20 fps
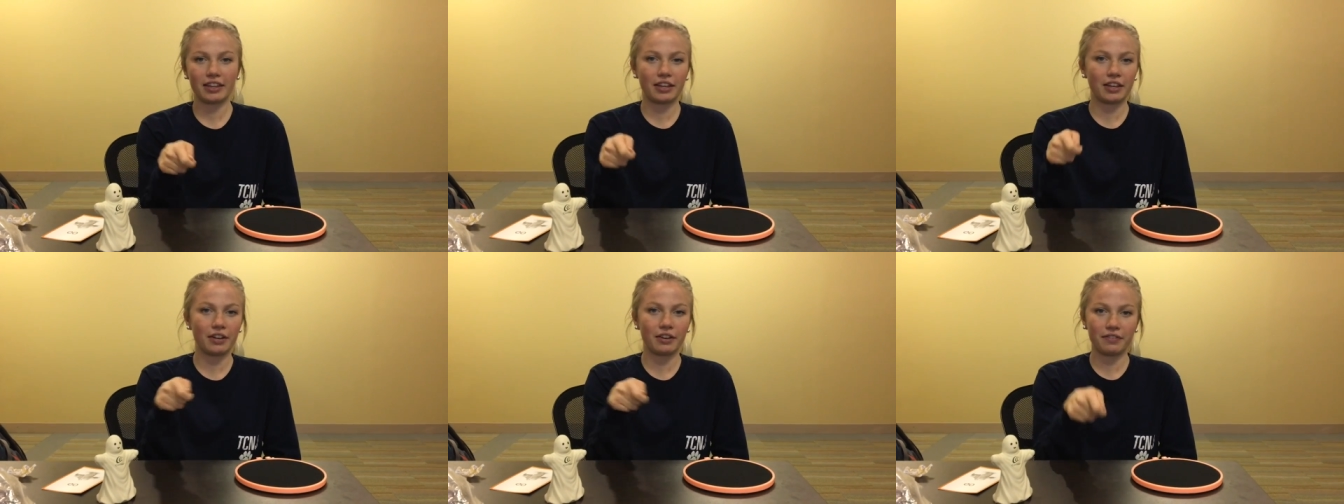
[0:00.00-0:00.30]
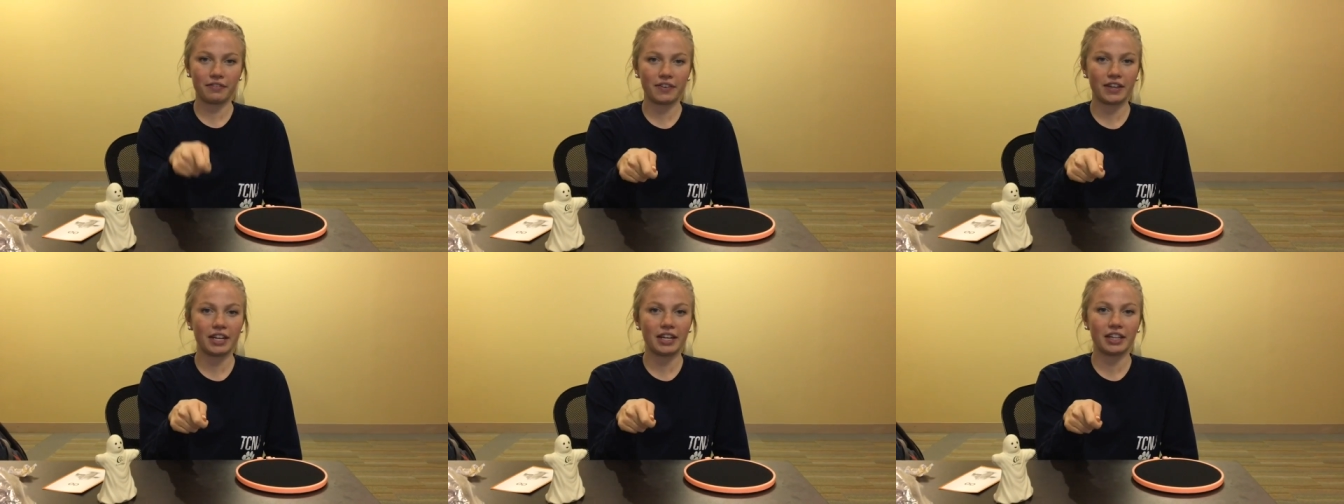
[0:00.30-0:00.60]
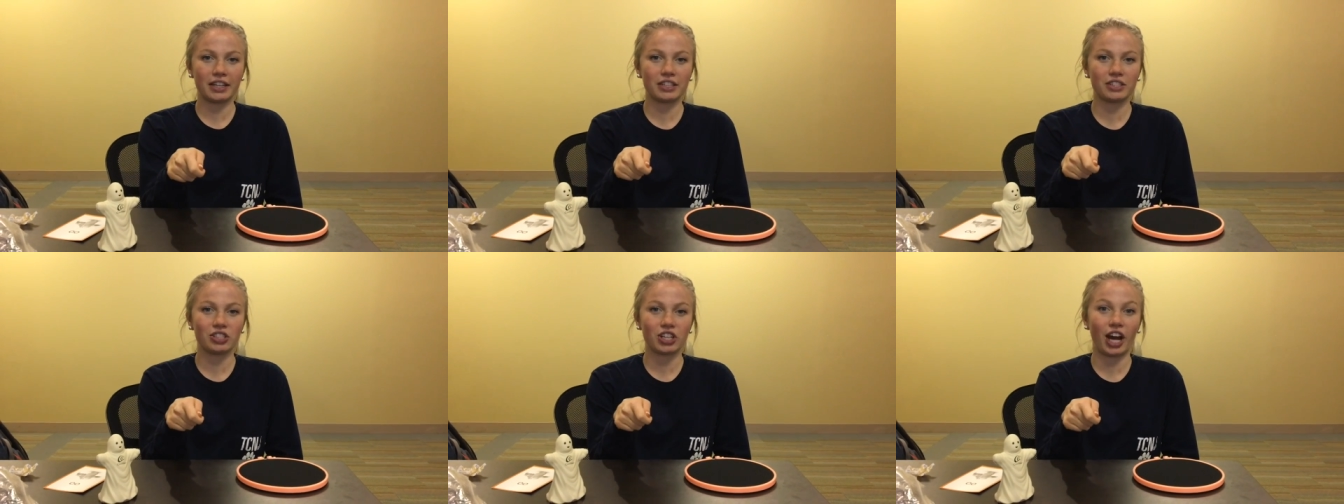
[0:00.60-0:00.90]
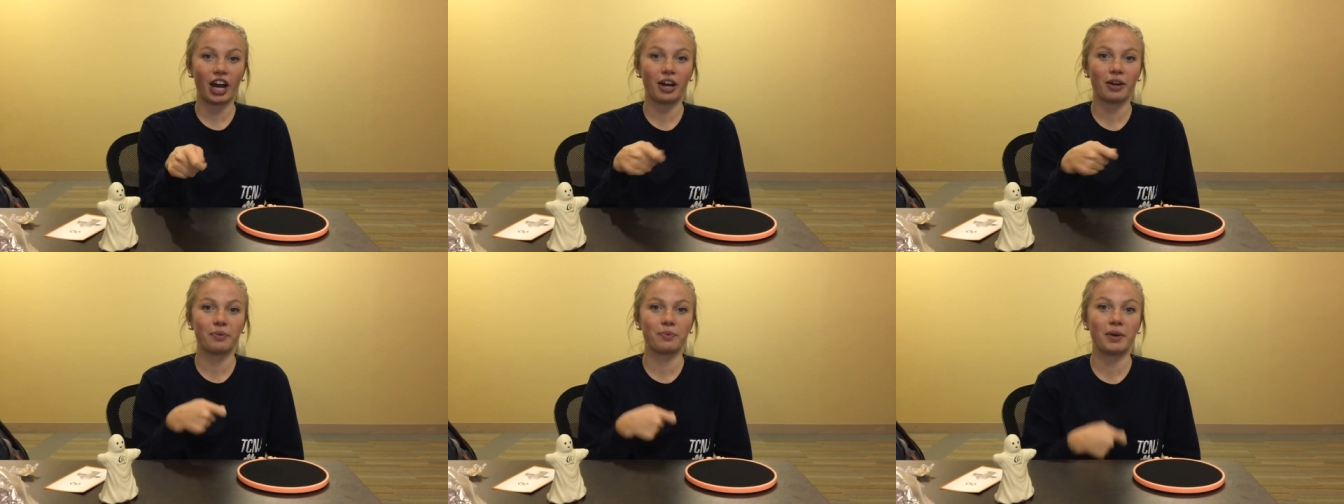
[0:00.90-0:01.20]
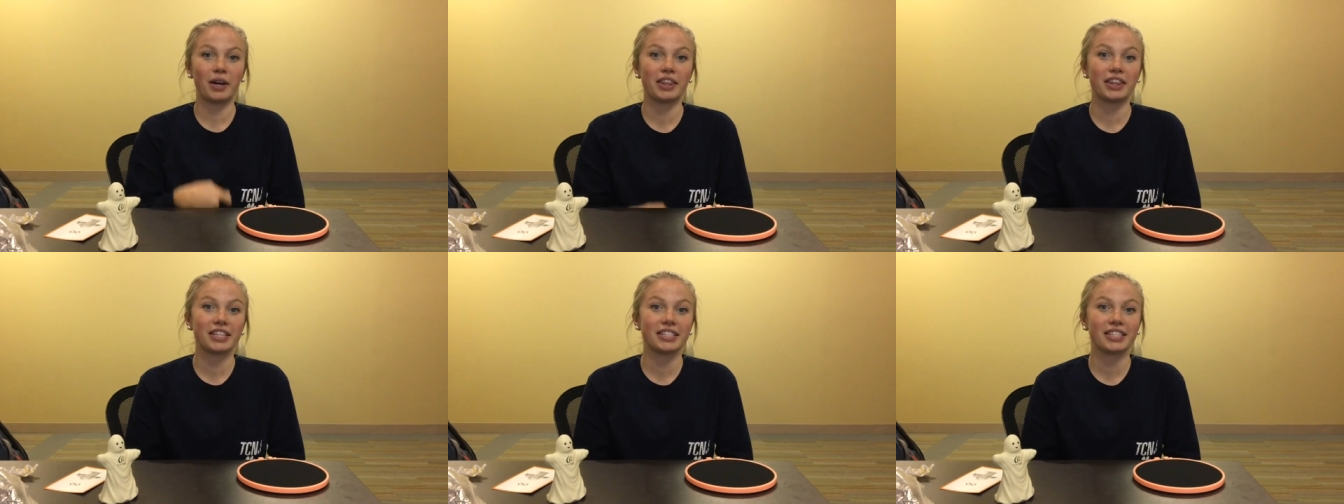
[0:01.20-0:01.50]
that you're feeding the child
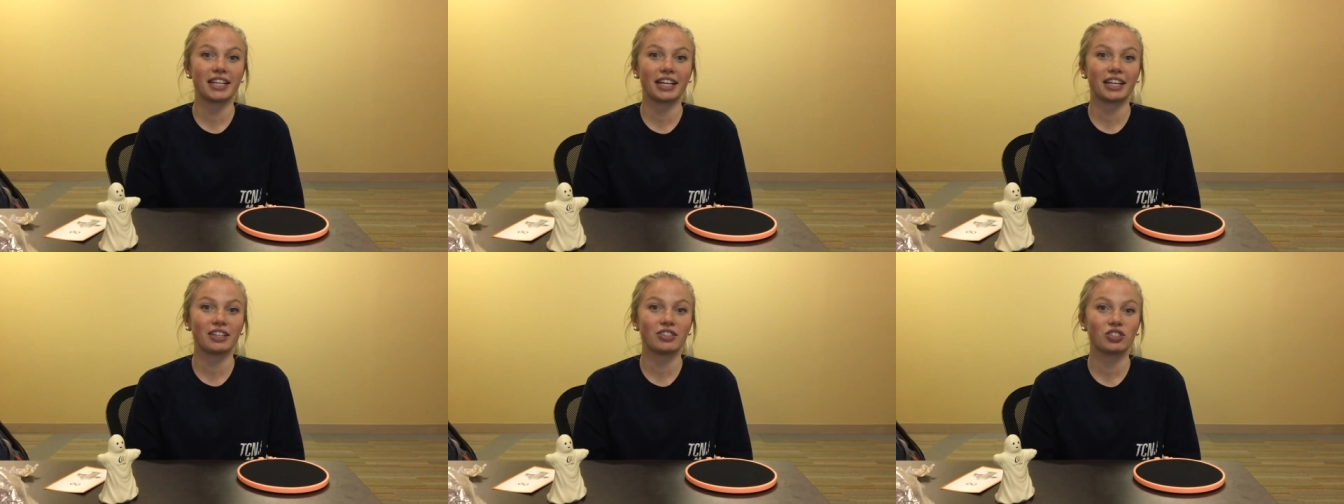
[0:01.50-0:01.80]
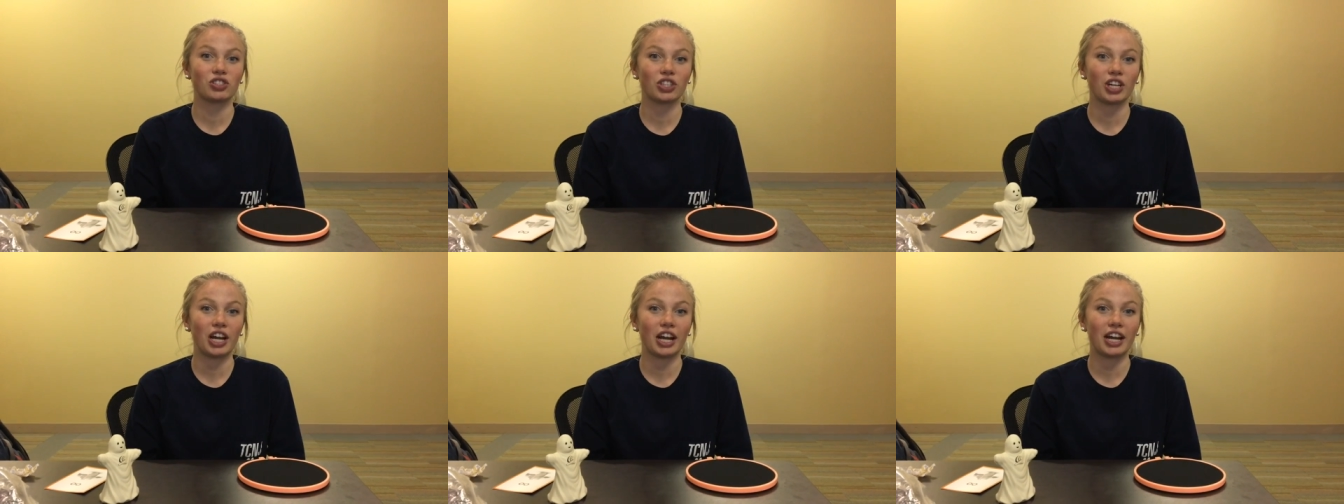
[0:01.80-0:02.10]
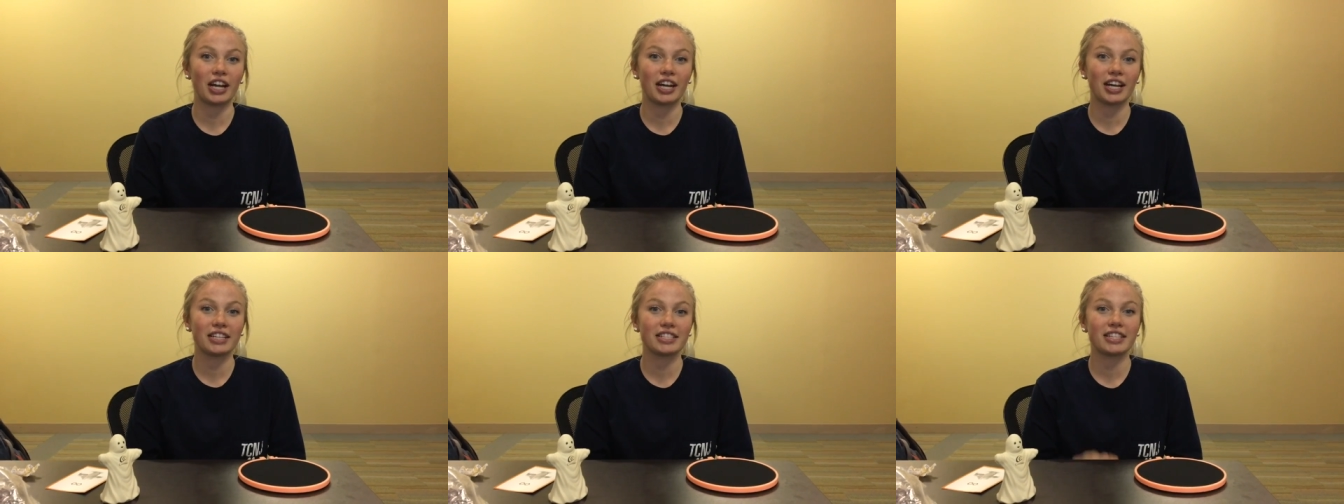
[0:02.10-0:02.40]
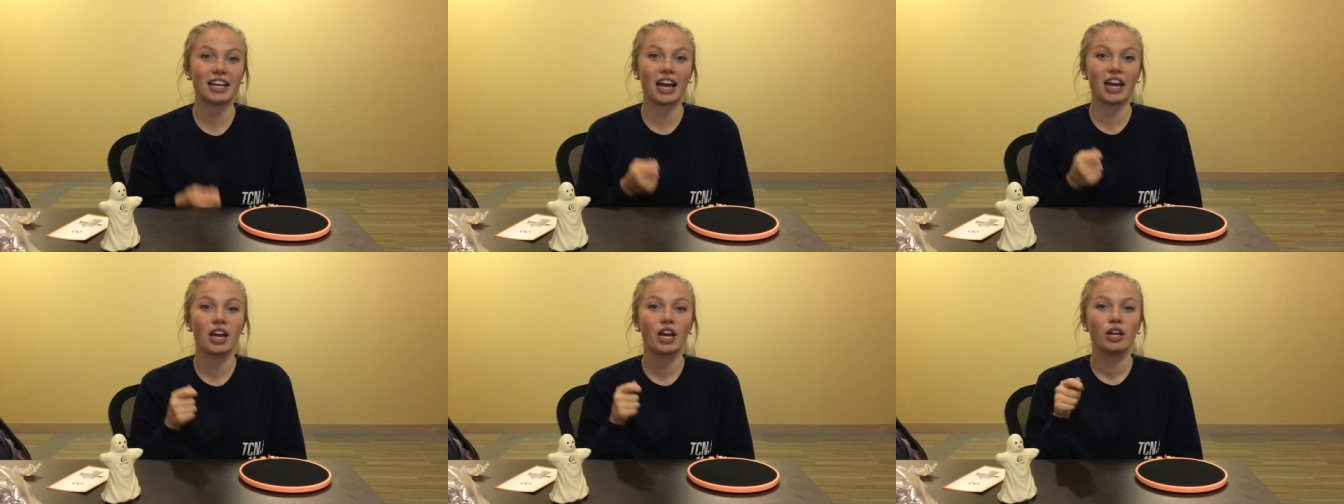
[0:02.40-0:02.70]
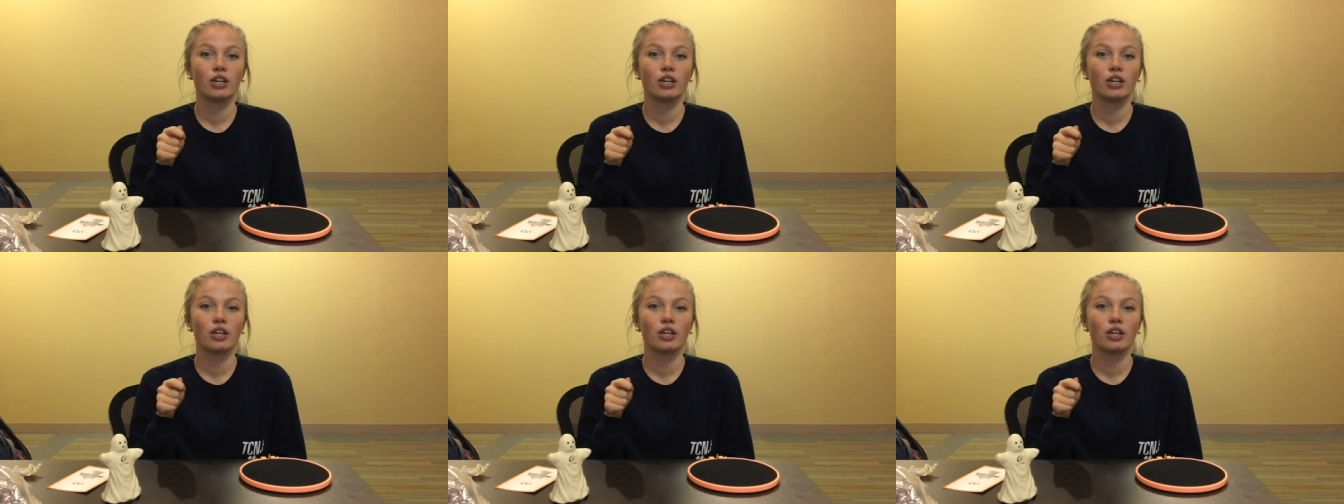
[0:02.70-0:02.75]
with is like a train and say